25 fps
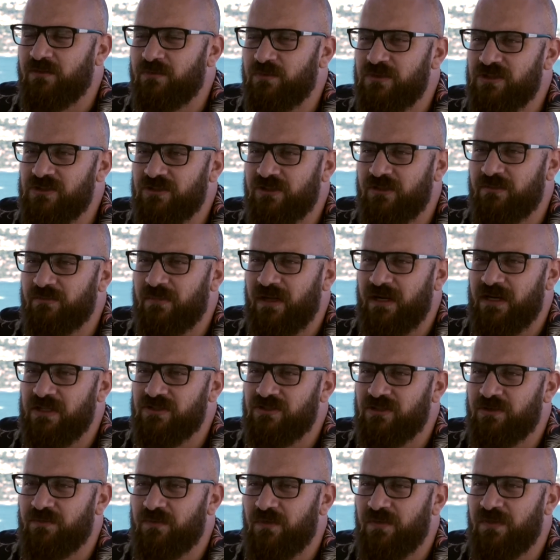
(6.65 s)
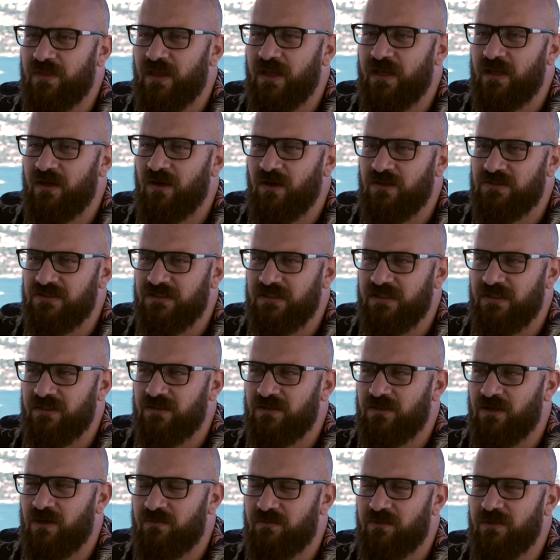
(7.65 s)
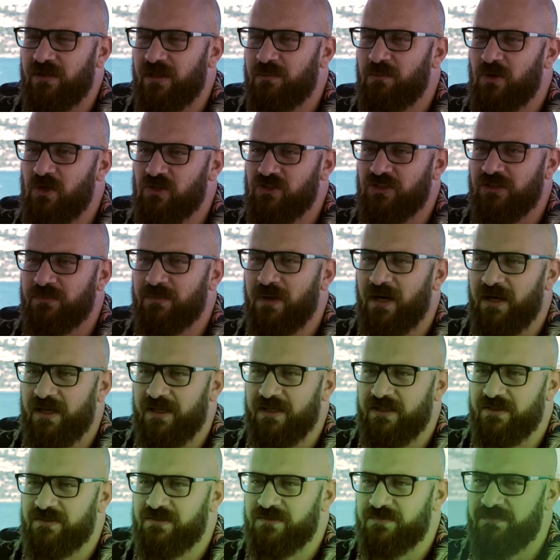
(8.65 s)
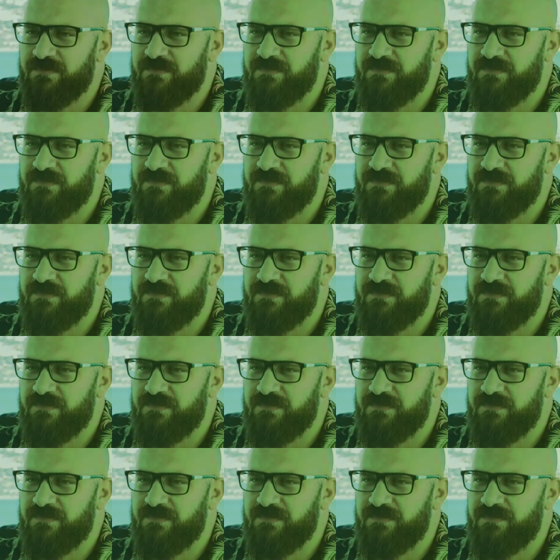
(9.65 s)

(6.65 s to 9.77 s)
Regional Manager for Thycotic, covering emerging markets.